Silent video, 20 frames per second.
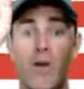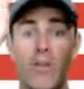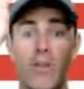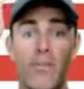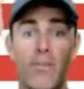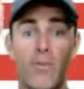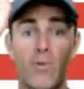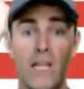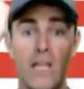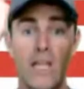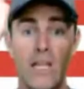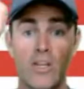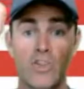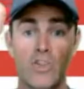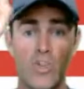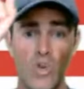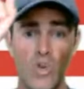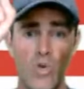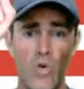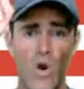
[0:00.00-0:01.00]
3,
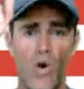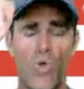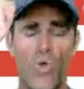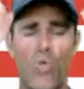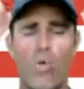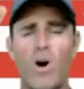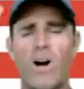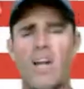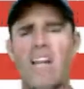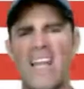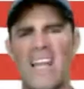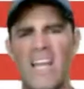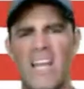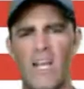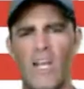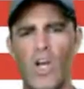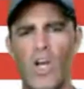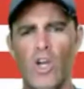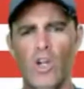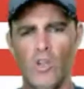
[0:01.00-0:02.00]
2, 1,
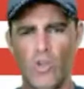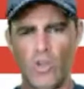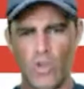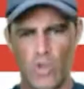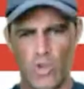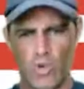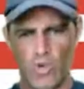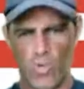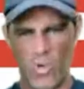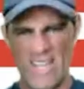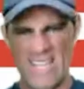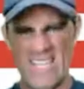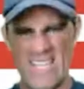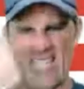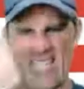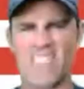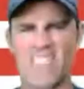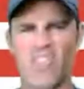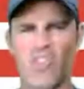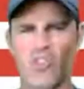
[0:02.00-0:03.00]
and squeeze.